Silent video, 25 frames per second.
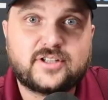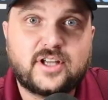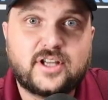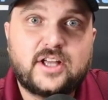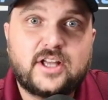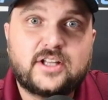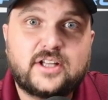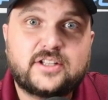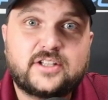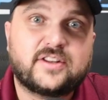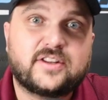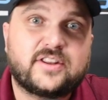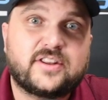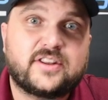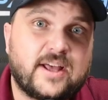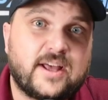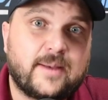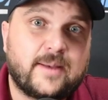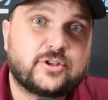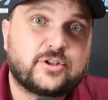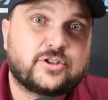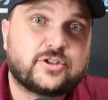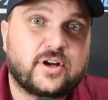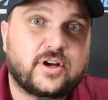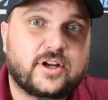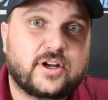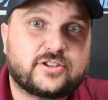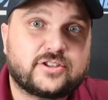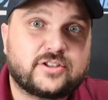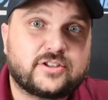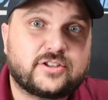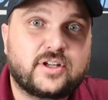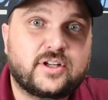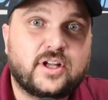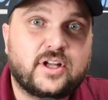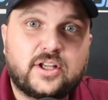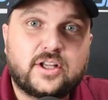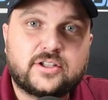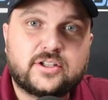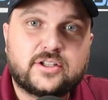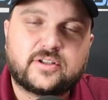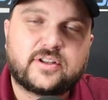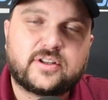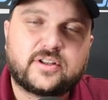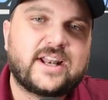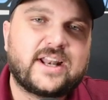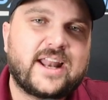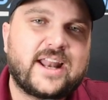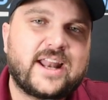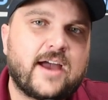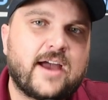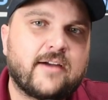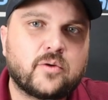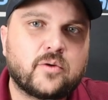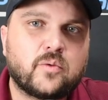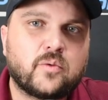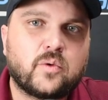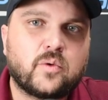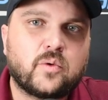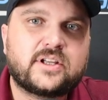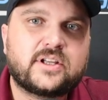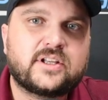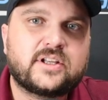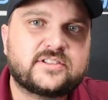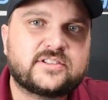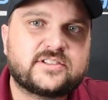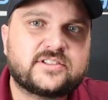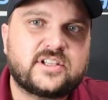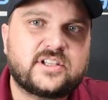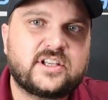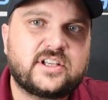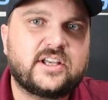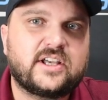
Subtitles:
to the demonstration so that everyone can see